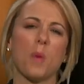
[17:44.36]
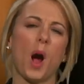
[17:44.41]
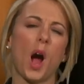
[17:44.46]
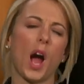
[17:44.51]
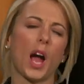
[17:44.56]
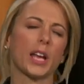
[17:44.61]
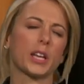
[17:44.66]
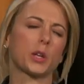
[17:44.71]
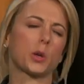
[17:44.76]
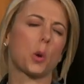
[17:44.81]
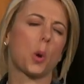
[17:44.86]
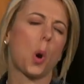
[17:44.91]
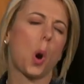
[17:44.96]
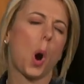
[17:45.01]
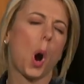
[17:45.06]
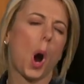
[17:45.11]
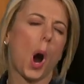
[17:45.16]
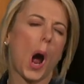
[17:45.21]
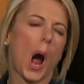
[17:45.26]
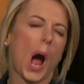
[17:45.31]
my
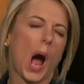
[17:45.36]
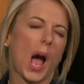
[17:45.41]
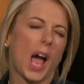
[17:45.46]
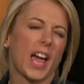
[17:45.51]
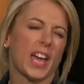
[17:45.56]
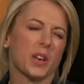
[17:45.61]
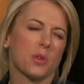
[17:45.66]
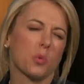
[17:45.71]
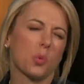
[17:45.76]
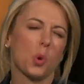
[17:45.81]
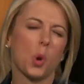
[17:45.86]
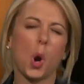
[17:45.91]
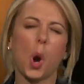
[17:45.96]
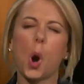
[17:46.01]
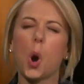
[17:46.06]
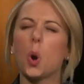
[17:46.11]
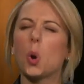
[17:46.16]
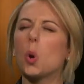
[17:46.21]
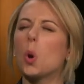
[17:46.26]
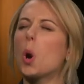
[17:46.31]
God!
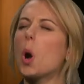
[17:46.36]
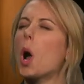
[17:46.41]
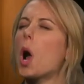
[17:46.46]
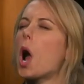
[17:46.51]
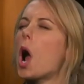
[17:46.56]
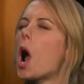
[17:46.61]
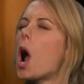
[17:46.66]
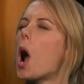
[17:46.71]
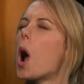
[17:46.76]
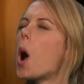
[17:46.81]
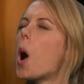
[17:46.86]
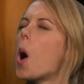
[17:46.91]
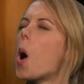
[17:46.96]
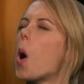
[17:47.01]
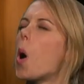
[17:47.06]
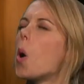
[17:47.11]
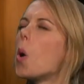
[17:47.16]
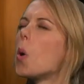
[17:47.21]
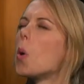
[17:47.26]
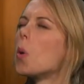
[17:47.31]

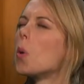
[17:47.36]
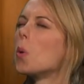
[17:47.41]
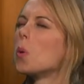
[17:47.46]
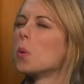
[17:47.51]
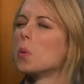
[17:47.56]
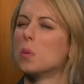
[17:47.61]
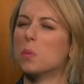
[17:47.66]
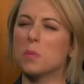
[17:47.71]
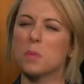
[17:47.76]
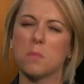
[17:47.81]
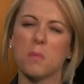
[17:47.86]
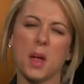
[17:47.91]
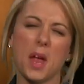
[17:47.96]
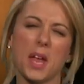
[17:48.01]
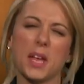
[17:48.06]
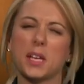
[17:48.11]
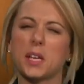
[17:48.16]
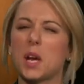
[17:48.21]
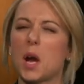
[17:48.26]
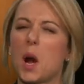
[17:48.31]
Whoa, whoa!
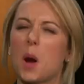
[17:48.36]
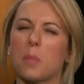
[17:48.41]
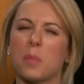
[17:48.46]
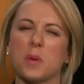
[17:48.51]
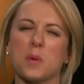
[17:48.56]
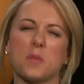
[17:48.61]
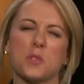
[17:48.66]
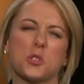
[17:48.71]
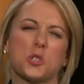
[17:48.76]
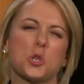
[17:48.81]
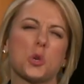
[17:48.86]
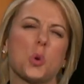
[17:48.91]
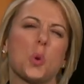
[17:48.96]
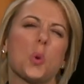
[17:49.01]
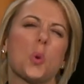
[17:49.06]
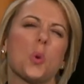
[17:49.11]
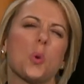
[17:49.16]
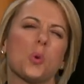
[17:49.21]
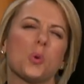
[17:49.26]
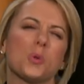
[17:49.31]
Makeup and
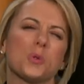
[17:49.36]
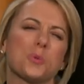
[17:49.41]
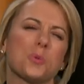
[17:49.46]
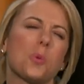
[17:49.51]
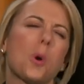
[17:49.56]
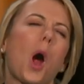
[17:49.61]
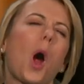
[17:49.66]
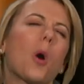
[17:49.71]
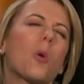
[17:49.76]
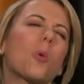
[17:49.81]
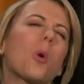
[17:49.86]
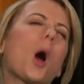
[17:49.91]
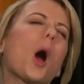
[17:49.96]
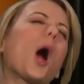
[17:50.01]
jewels! Whoa,